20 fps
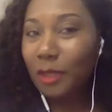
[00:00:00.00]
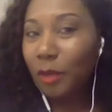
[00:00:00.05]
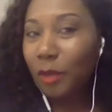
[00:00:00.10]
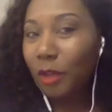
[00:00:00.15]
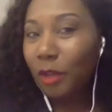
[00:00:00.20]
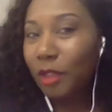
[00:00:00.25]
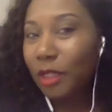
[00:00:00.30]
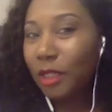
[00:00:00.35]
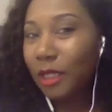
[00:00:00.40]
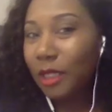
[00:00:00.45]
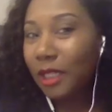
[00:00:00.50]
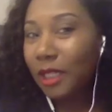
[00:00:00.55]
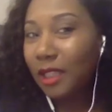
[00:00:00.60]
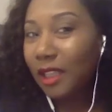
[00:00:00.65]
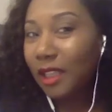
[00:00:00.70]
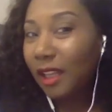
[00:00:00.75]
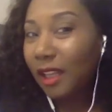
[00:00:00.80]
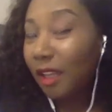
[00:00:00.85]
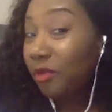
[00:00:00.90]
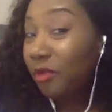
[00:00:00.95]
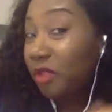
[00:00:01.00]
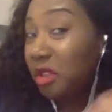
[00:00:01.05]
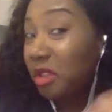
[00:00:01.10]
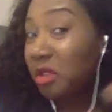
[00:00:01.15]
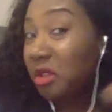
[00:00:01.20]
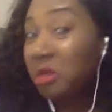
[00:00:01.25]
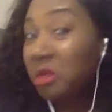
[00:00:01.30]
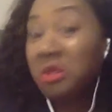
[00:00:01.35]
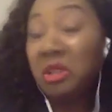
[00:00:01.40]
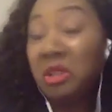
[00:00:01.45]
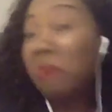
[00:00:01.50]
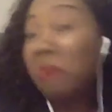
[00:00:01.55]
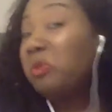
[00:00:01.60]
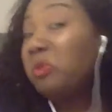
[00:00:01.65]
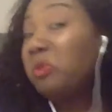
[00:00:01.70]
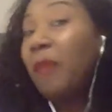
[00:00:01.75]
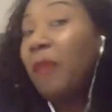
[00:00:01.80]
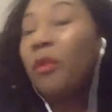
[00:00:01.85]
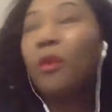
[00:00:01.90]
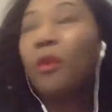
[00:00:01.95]
person that I feel some
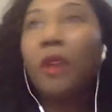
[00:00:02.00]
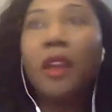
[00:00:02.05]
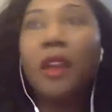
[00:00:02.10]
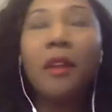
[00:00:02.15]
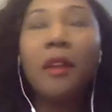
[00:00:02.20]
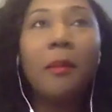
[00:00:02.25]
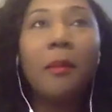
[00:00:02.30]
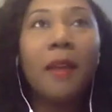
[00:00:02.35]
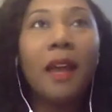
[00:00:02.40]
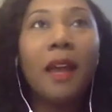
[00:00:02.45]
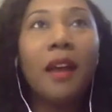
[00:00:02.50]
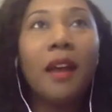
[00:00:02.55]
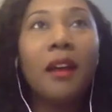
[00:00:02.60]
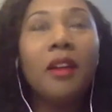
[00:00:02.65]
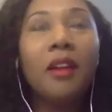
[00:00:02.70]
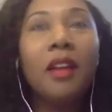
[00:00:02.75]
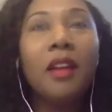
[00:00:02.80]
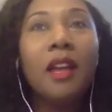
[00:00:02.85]
type of way about.